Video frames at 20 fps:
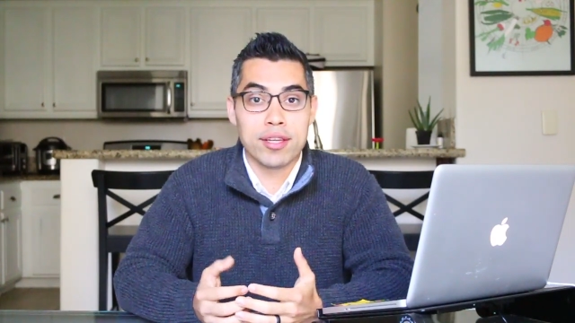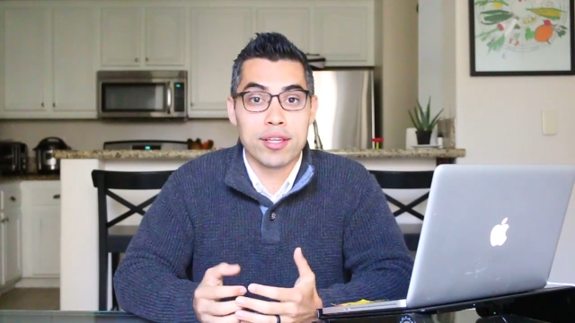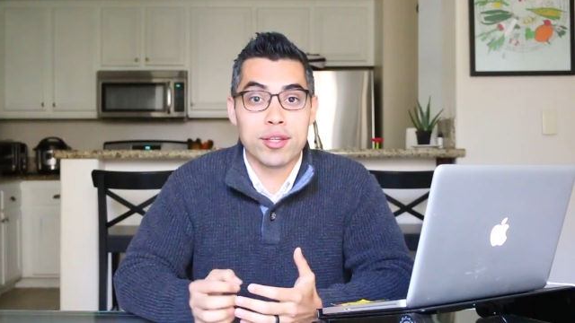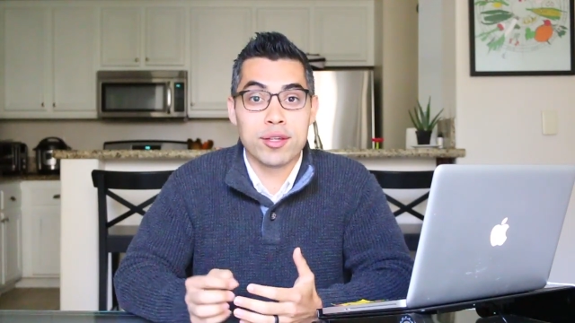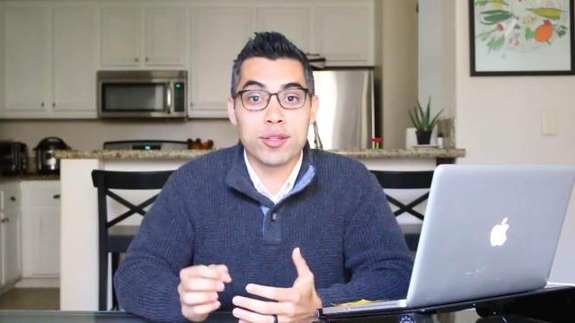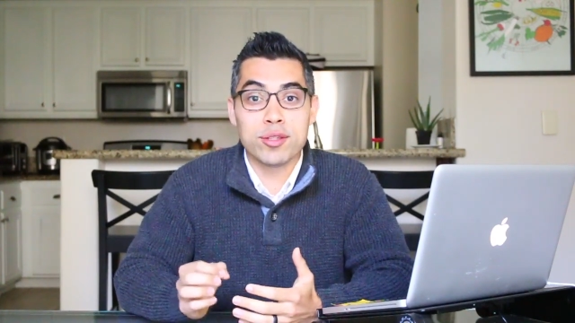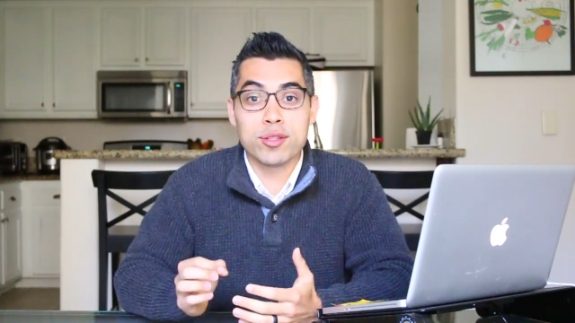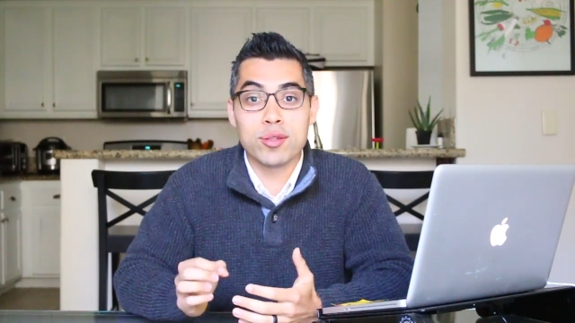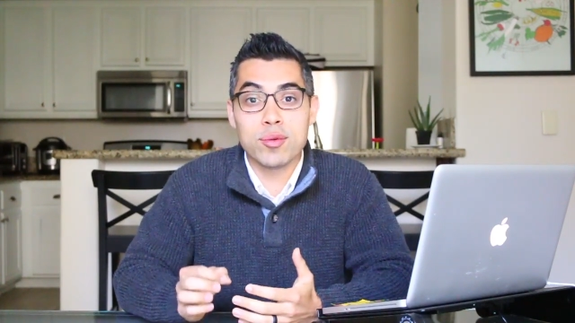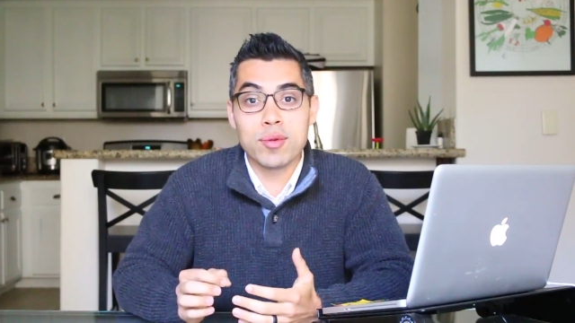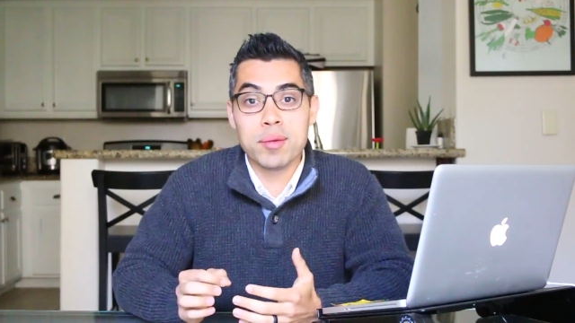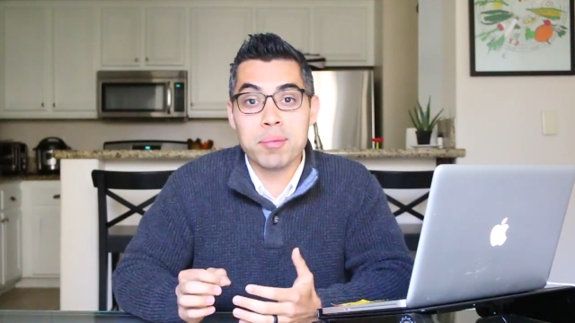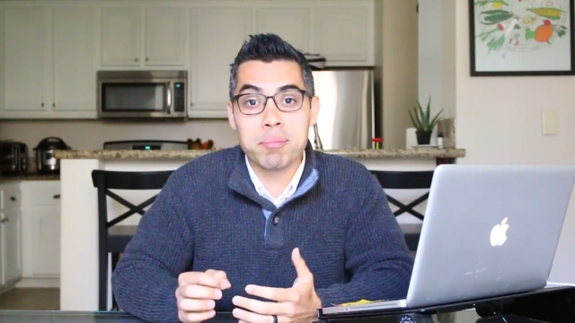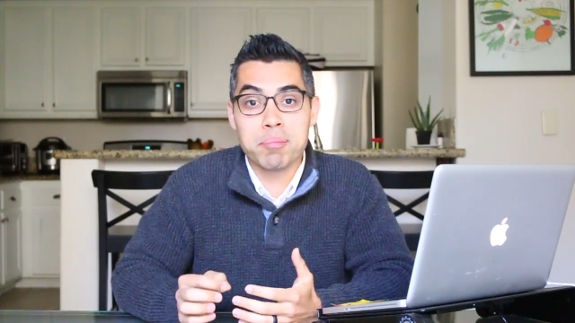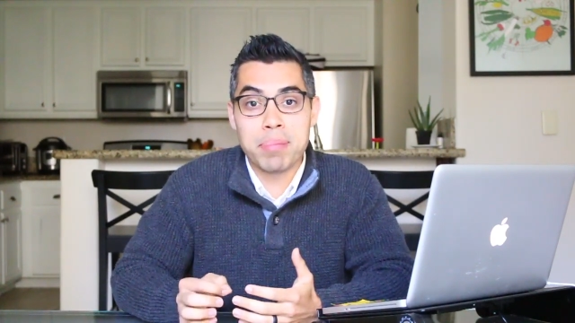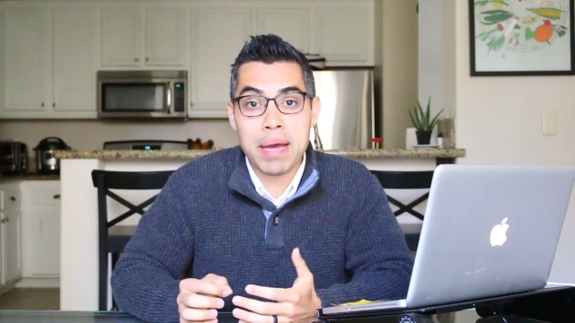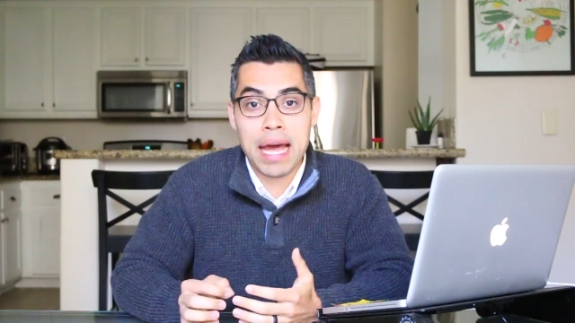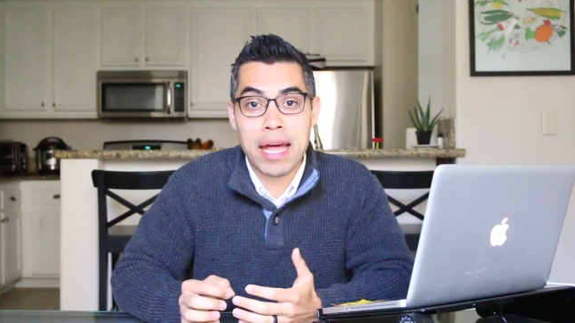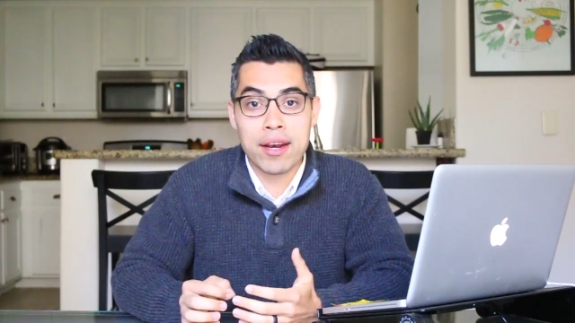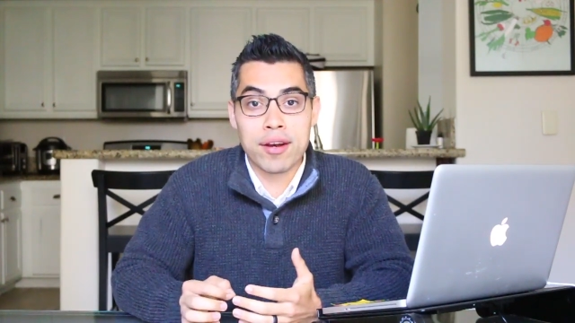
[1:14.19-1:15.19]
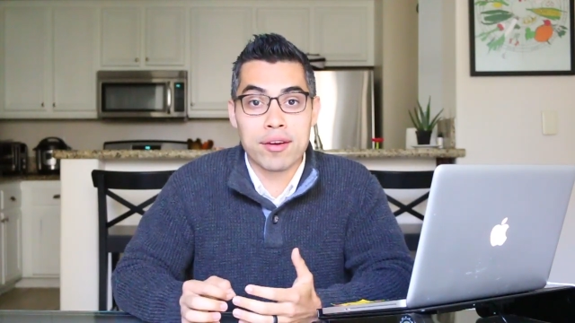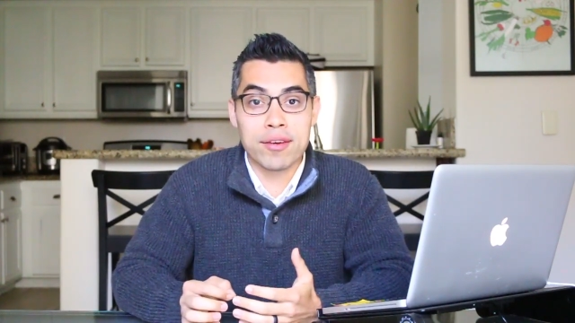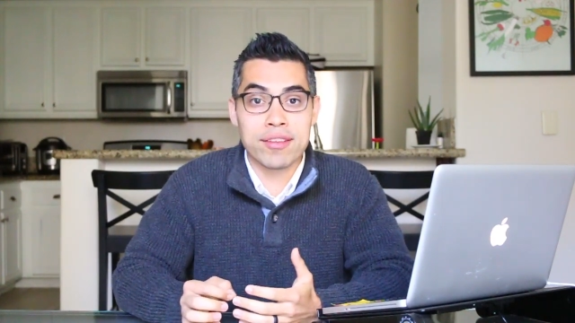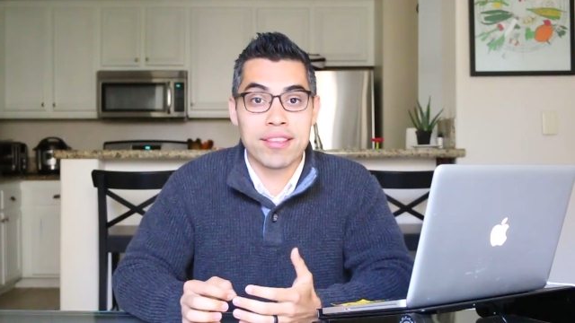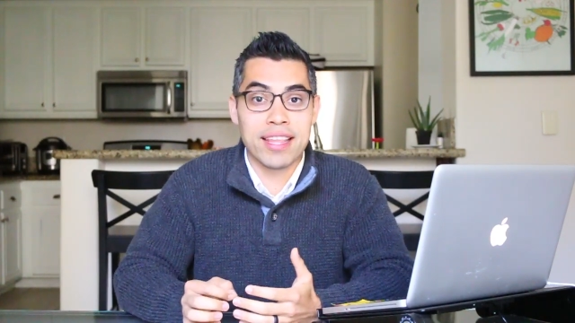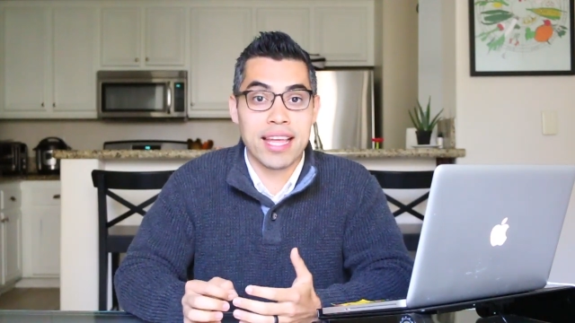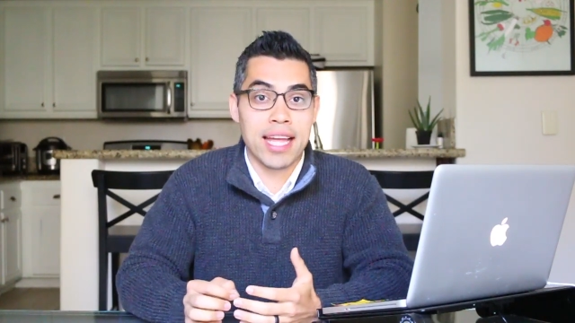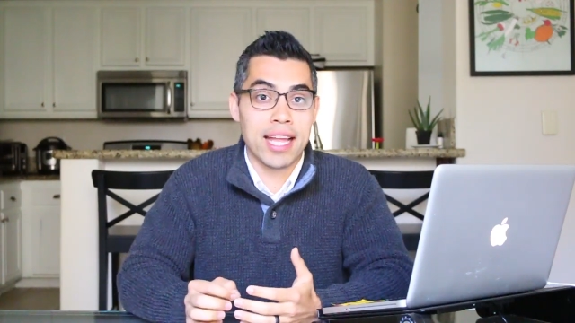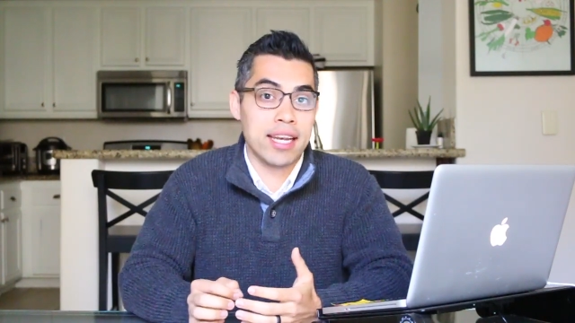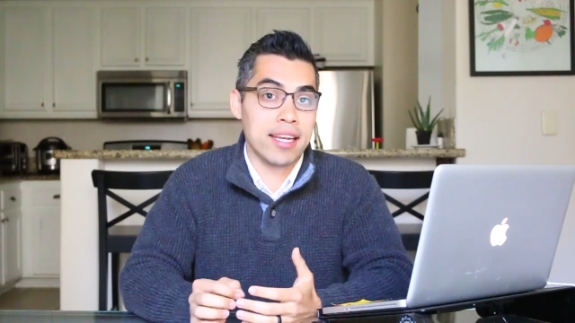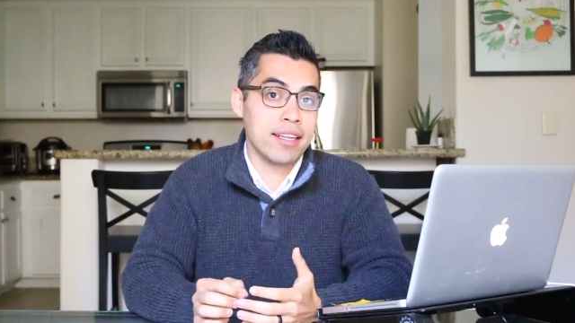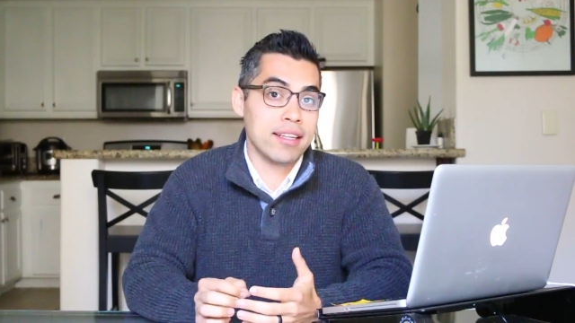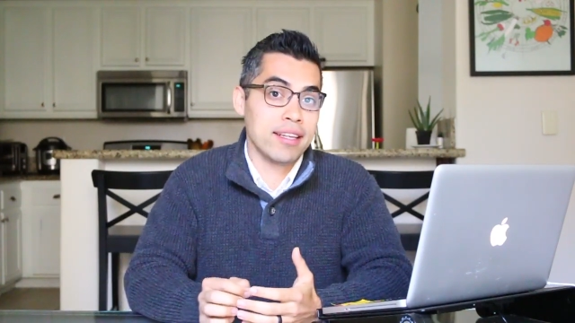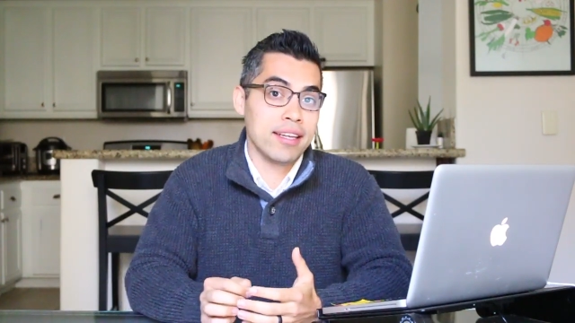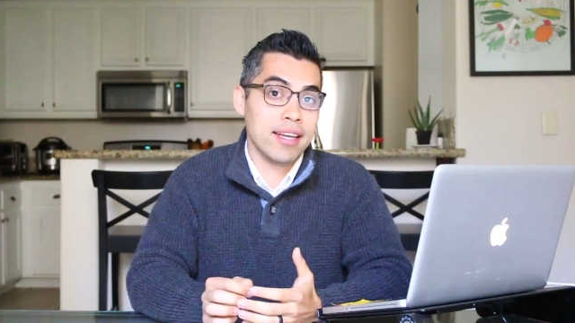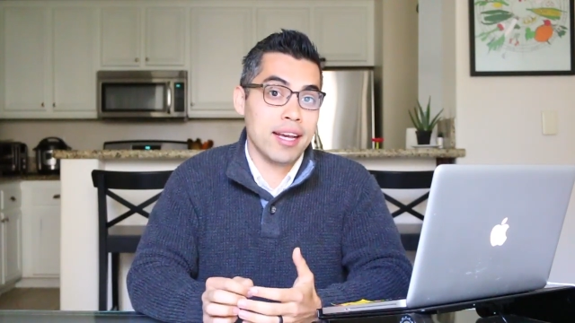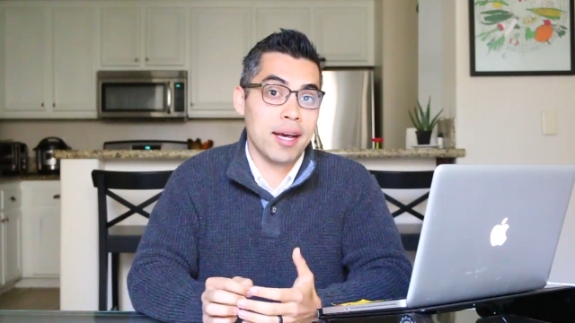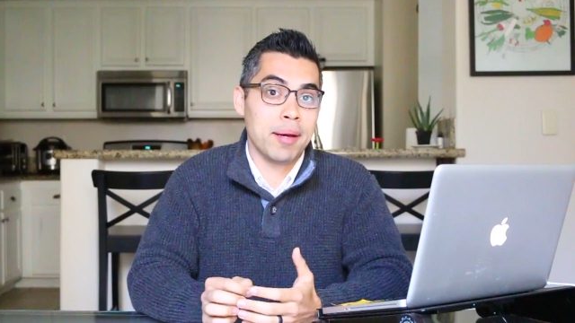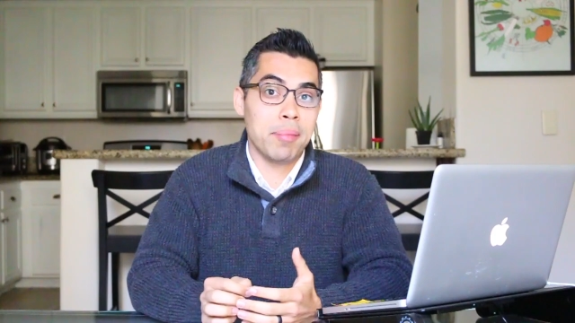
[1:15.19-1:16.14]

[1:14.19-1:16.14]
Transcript: you're doing better than